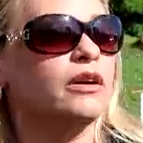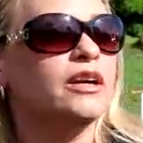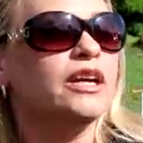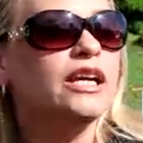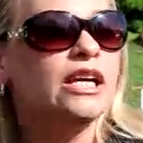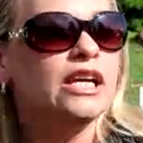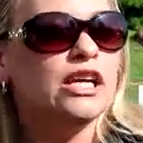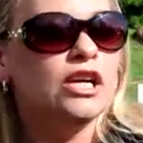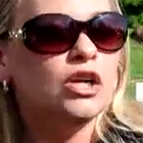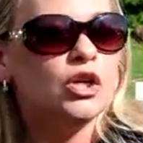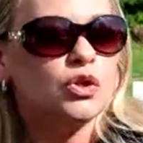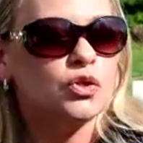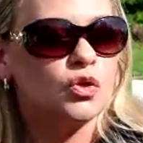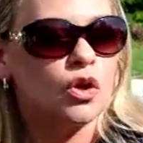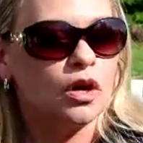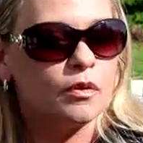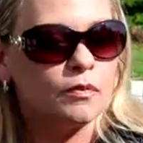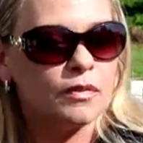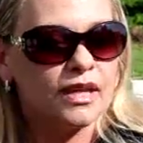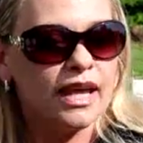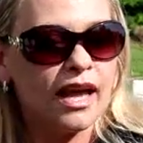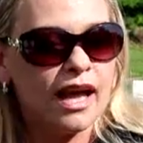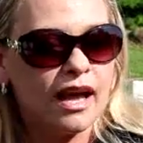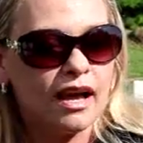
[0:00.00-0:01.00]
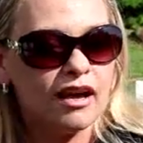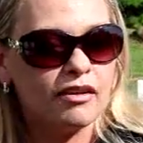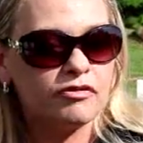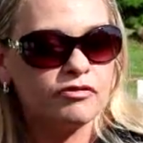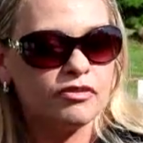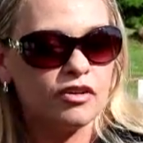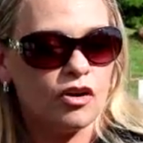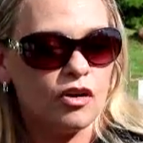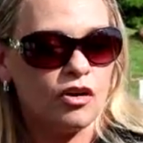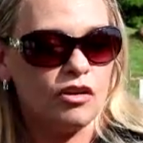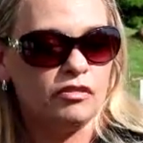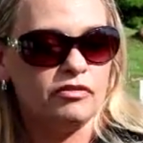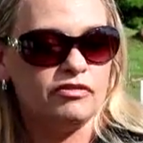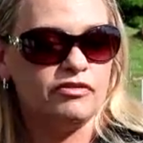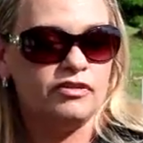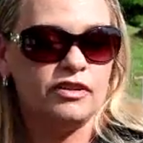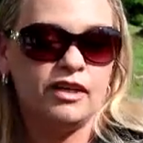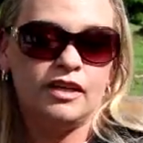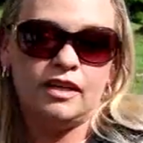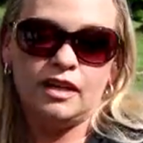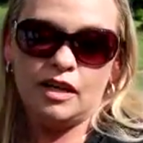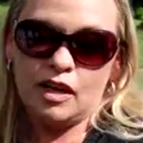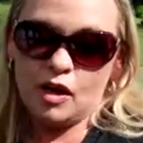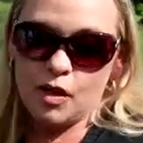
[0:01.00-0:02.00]
Yeah. So on behalf of
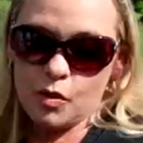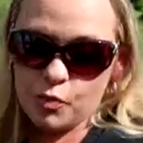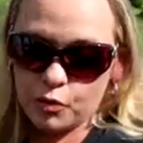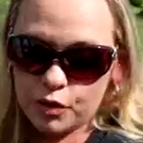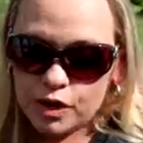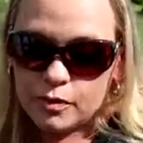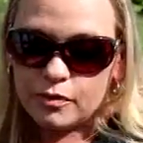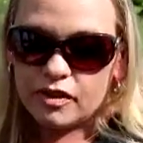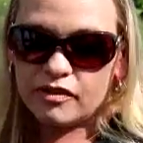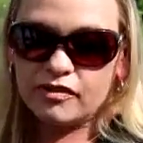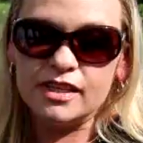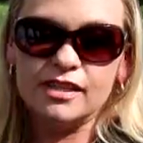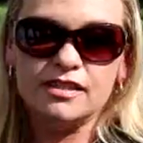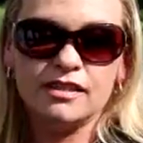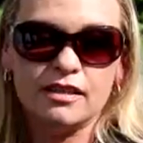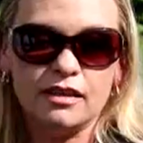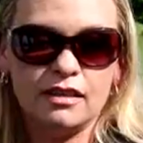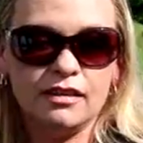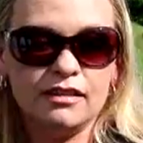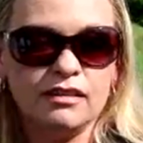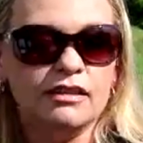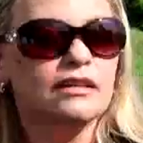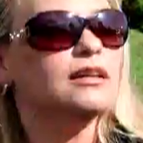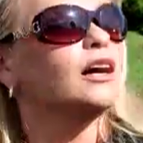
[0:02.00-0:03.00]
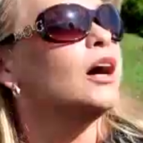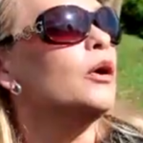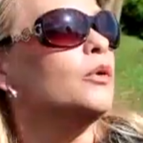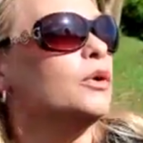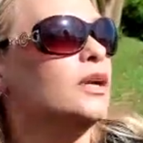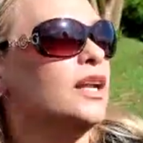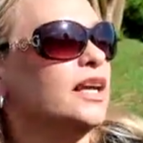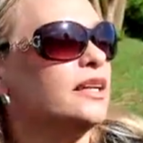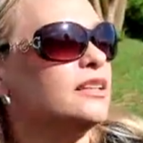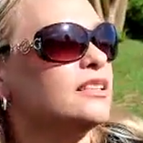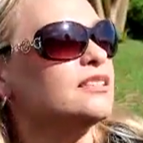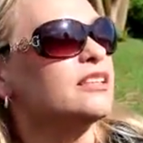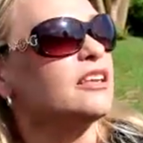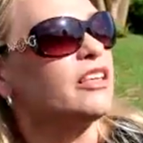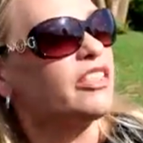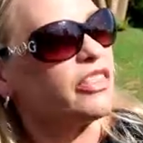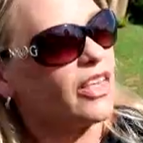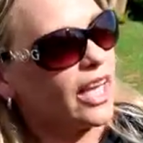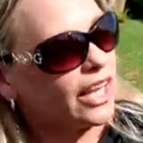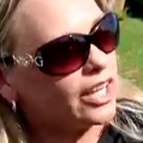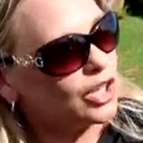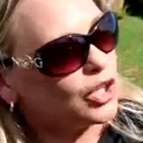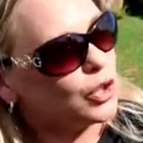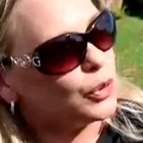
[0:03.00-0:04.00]
Prima Vista, I would like to say
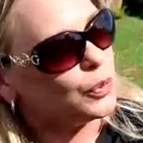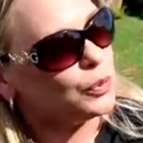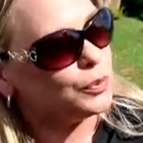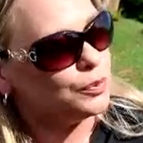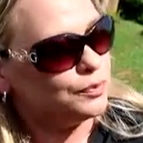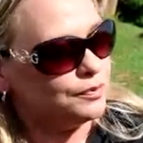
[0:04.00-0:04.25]
thank you.